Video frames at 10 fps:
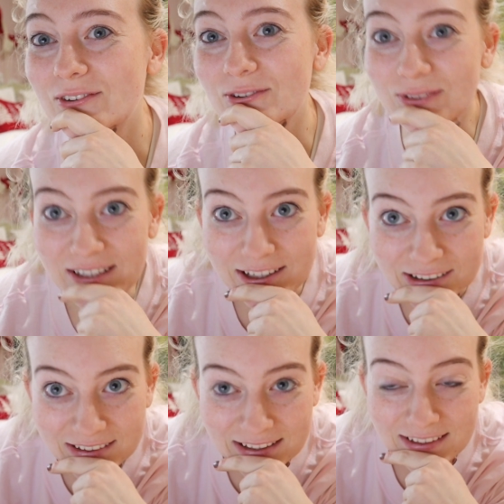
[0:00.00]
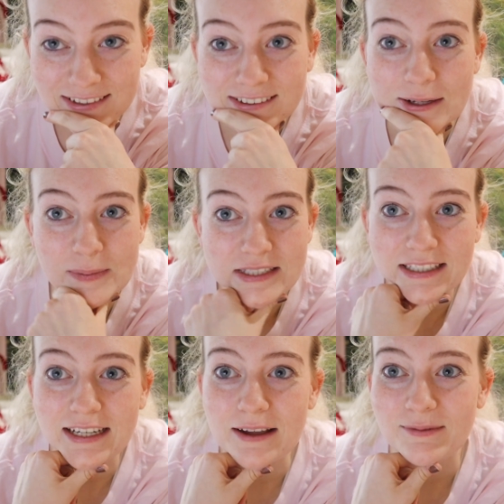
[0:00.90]
So literally this clip is
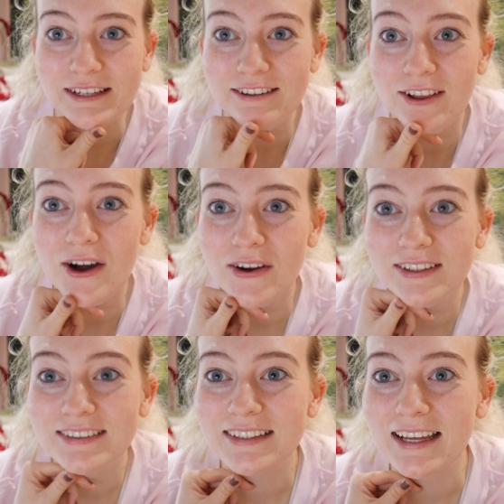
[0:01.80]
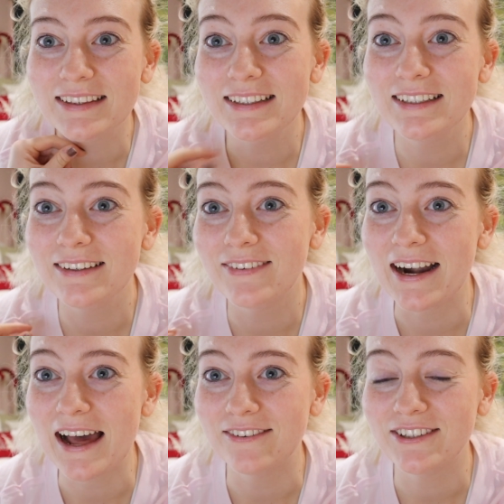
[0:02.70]
like 9 minutes long. Like literally
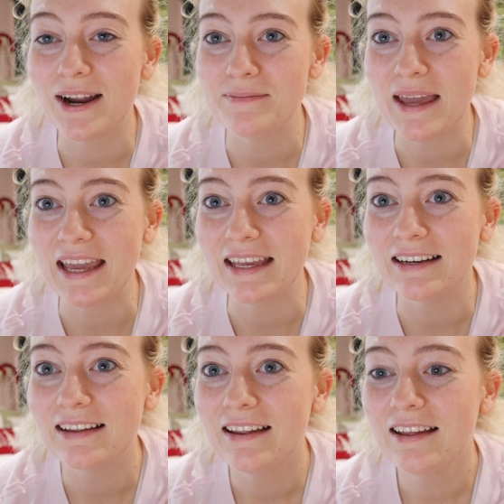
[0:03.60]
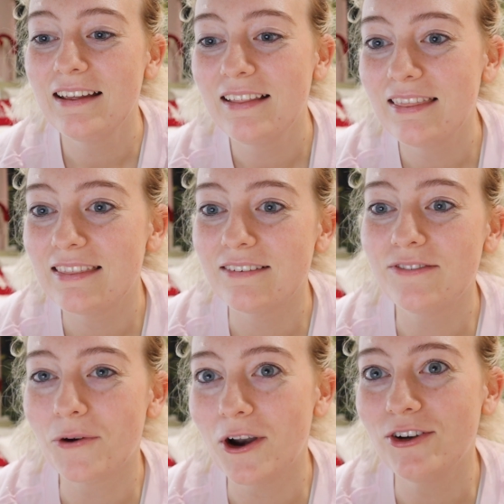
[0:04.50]
right after I paid the
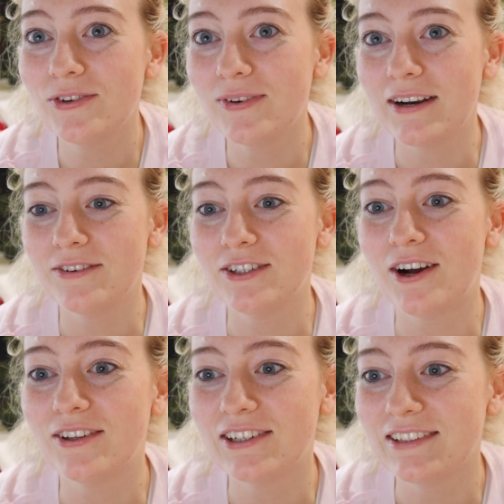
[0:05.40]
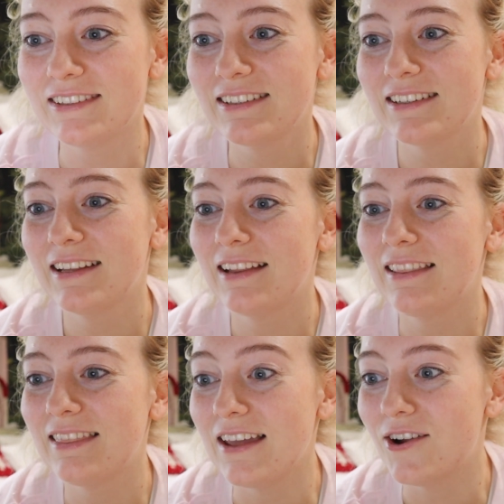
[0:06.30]
400 whatever dollars,
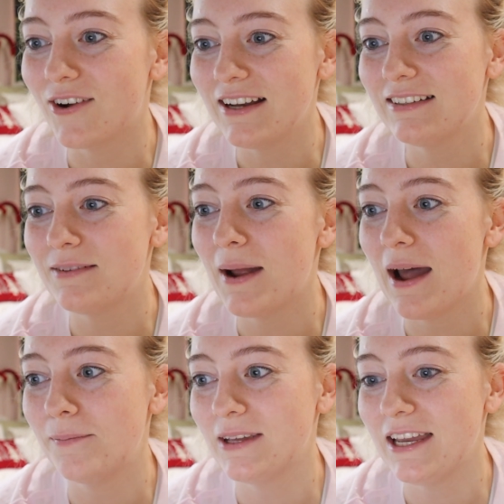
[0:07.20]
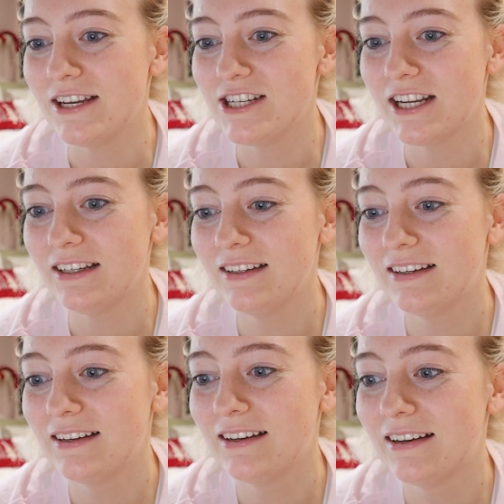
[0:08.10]
they granted my application.
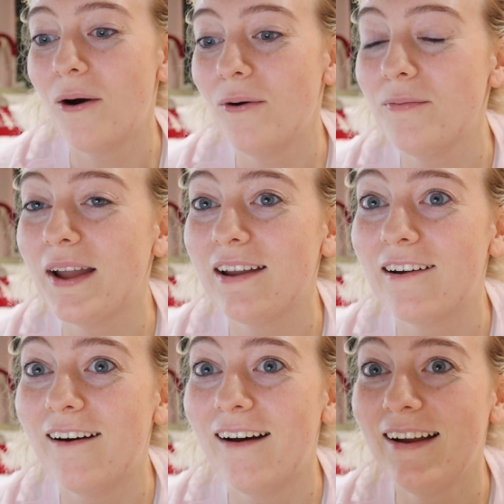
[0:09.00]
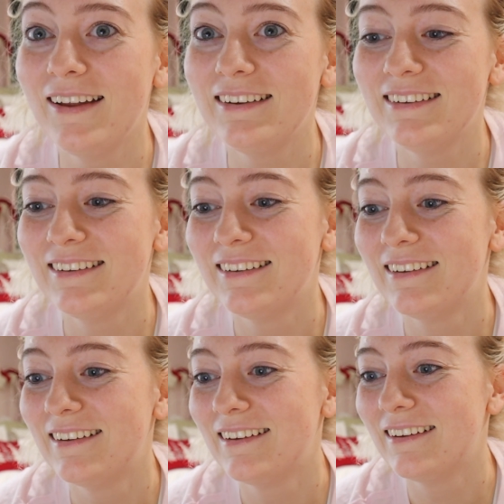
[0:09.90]
Oh my
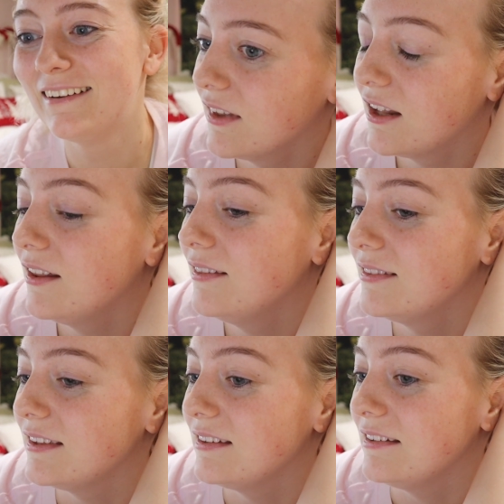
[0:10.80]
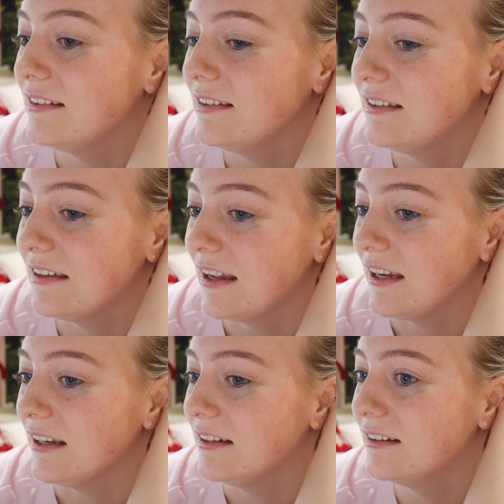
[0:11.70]
god. This is
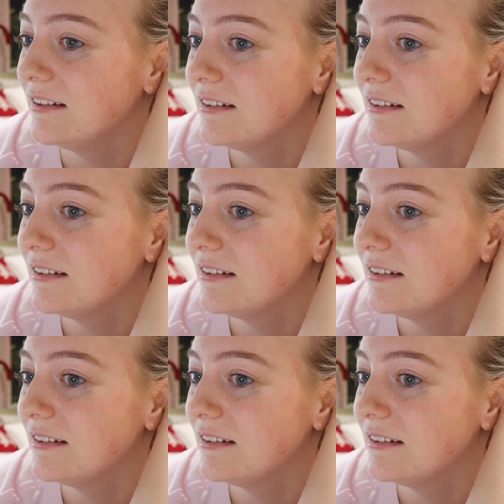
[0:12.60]
insane.